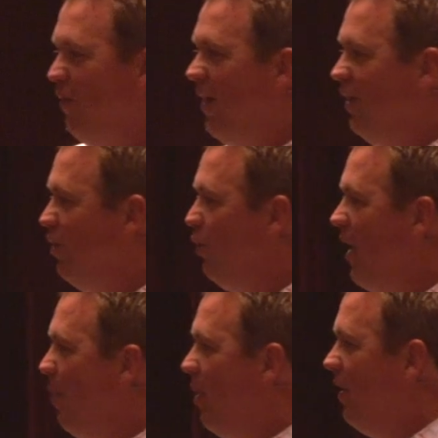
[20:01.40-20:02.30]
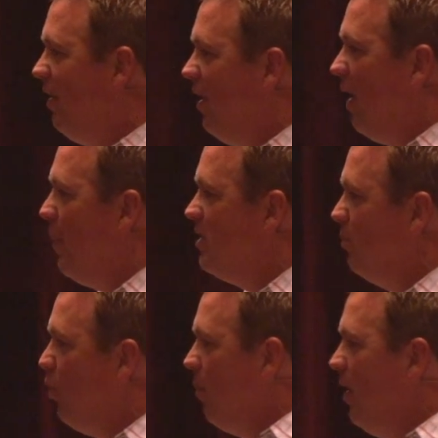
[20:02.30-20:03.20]
I could do that, but I did it. I met some
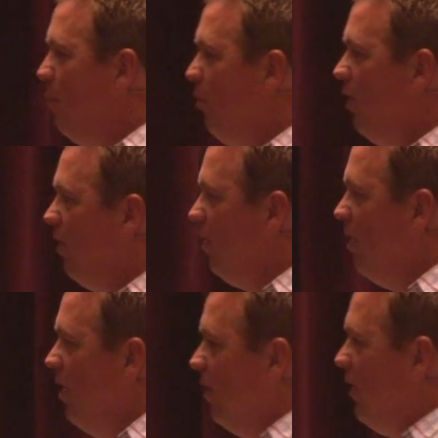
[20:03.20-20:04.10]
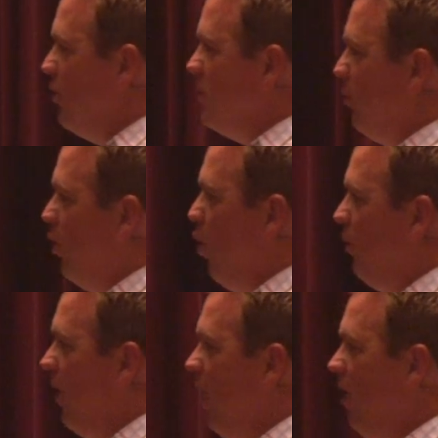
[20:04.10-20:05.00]
great people, and there was some growth
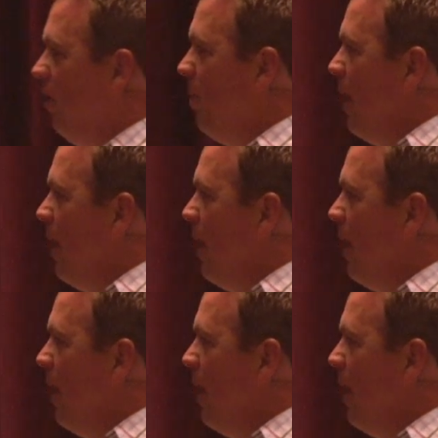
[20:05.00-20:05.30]
there. And